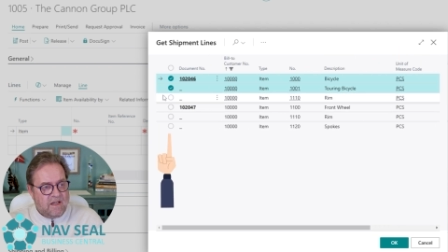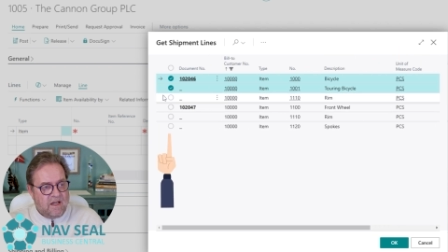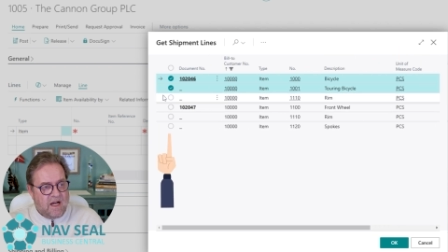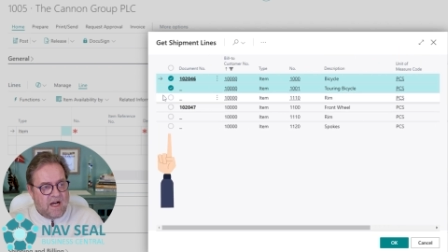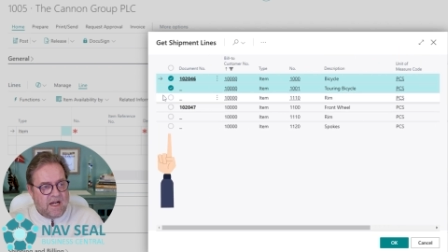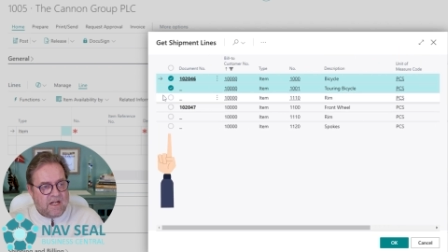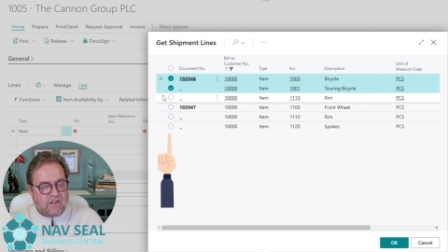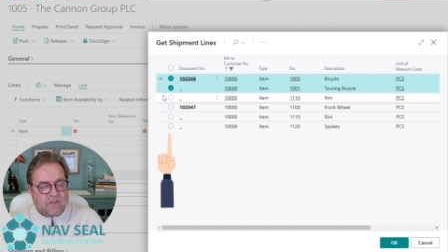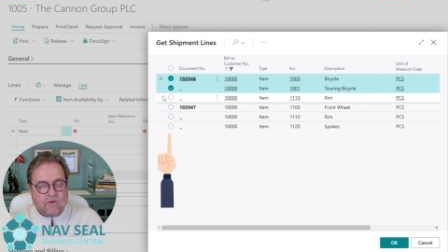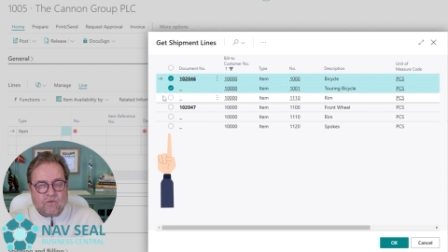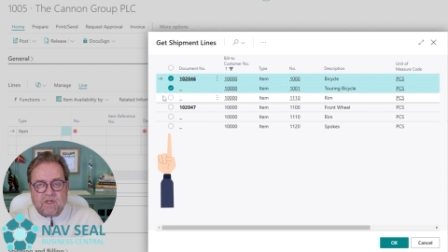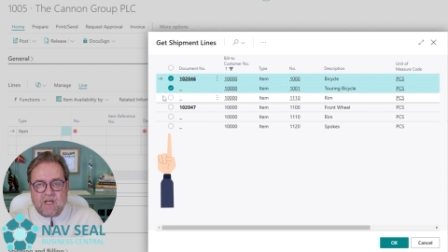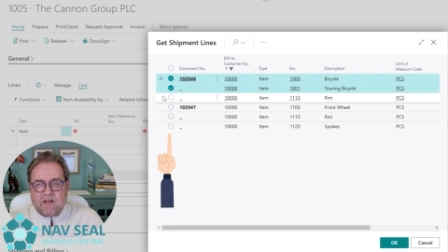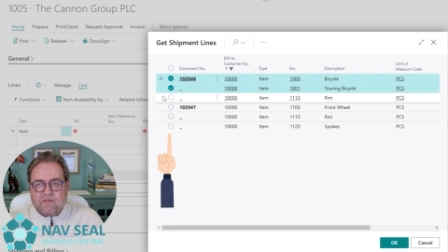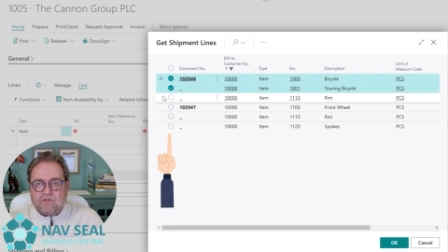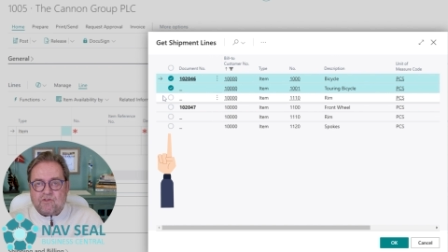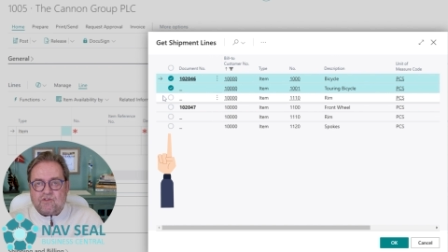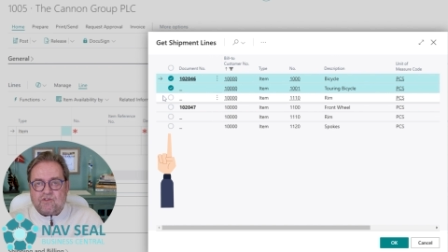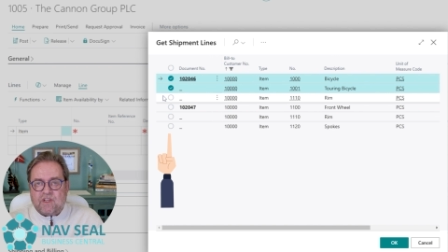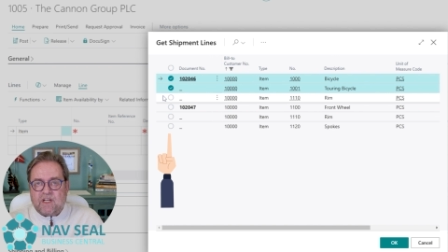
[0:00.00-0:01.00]
I don't have
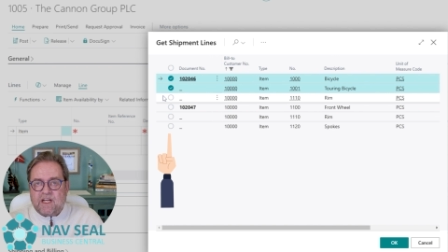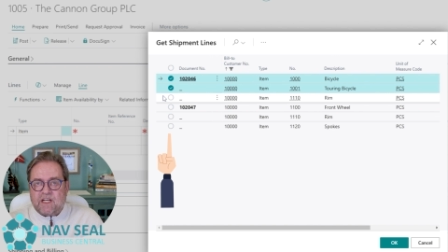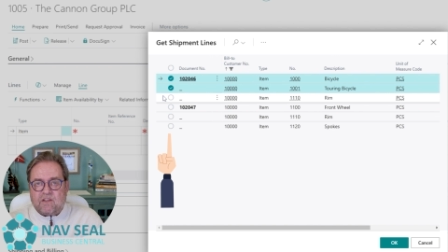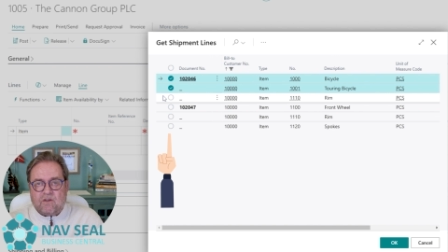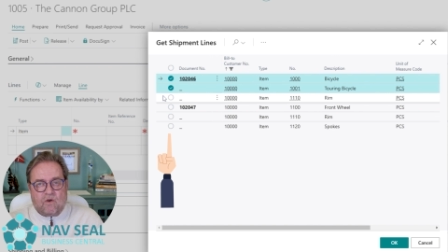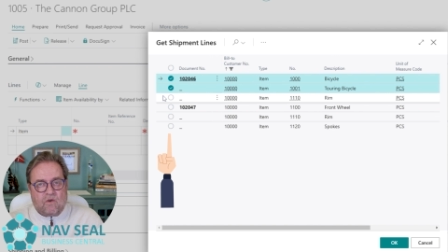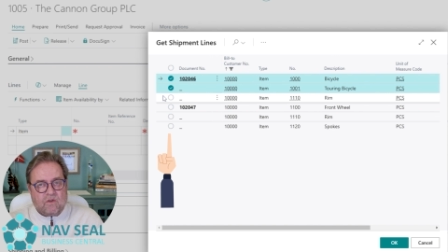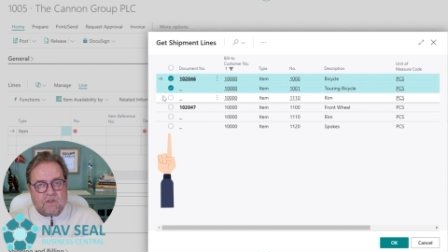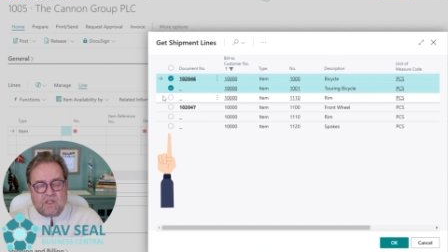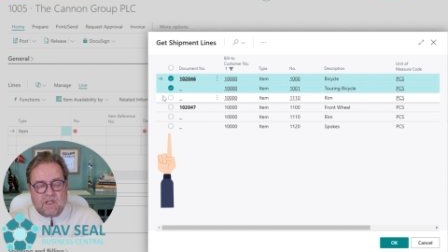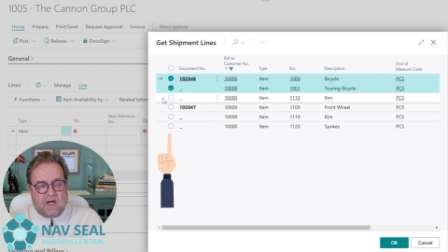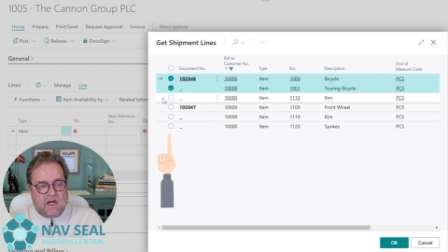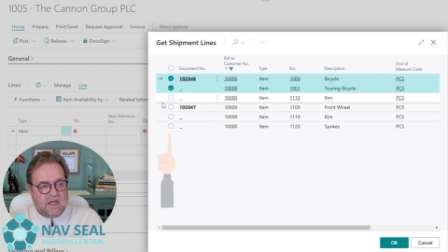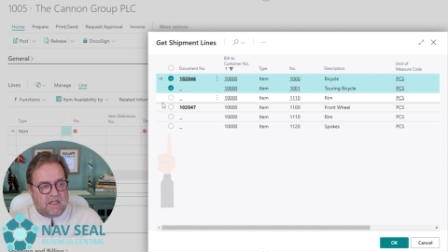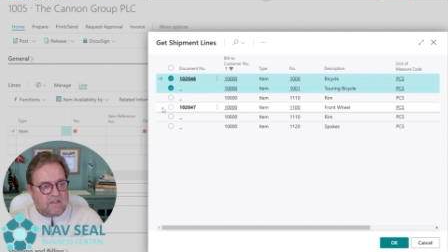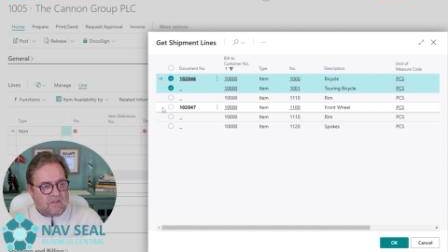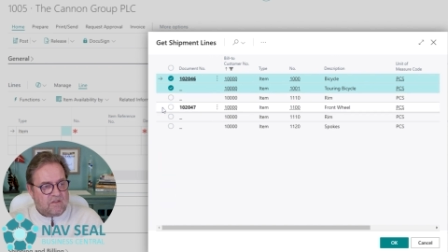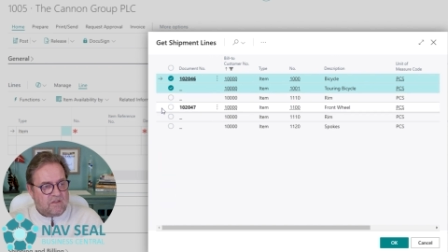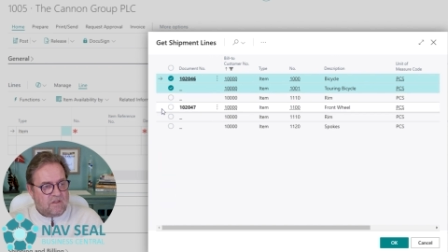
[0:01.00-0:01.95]
to select all the lines,